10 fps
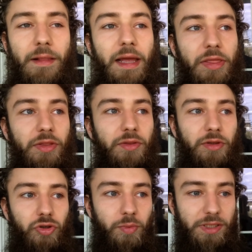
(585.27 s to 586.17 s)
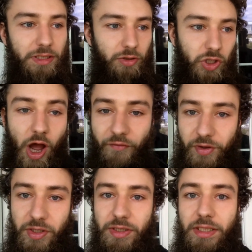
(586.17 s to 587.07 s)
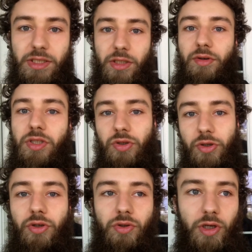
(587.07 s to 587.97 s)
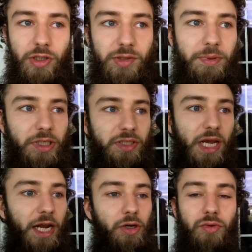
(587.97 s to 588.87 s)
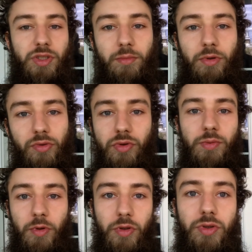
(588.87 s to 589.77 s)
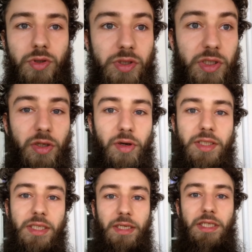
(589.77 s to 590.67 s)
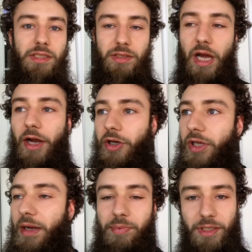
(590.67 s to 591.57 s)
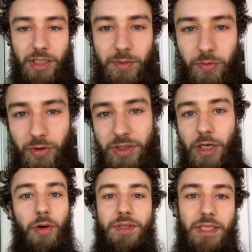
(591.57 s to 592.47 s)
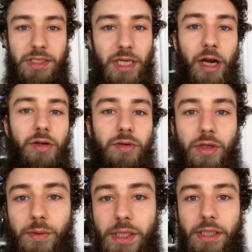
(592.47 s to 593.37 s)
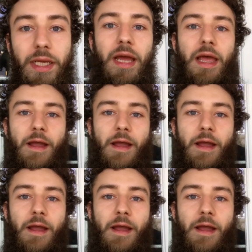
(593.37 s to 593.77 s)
And you might say it's obvious that cigarettes hurt your lungs because I know someone who smokes cigarettes and he's not good at playing sports. He always gets tired really quickly.